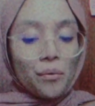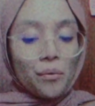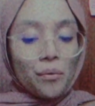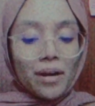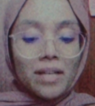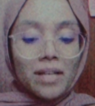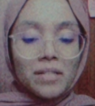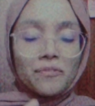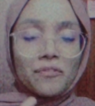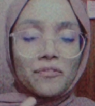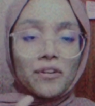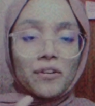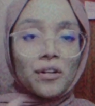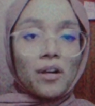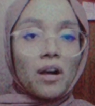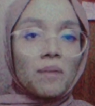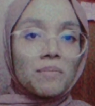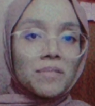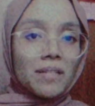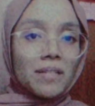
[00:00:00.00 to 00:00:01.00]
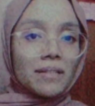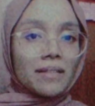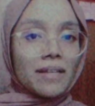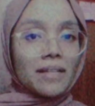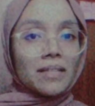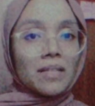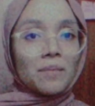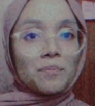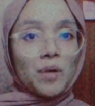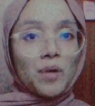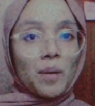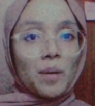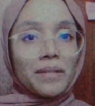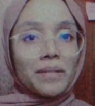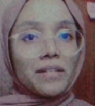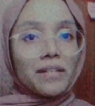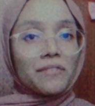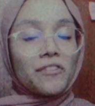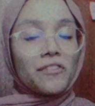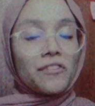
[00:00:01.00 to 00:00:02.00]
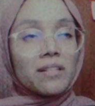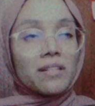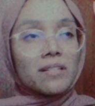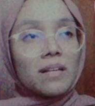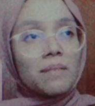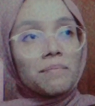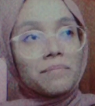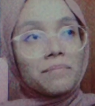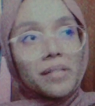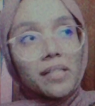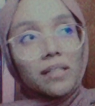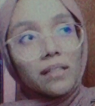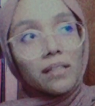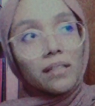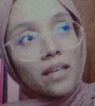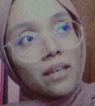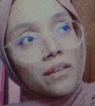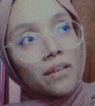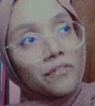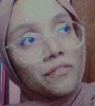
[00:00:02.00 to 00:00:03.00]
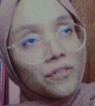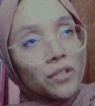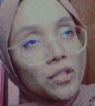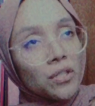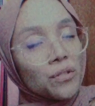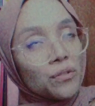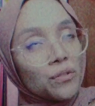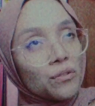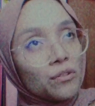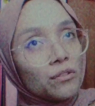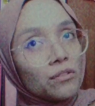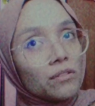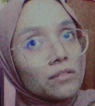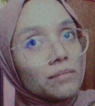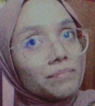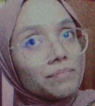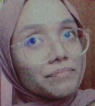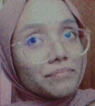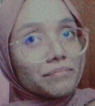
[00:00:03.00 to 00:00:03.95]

Whereas for a commercial title property, for example, if you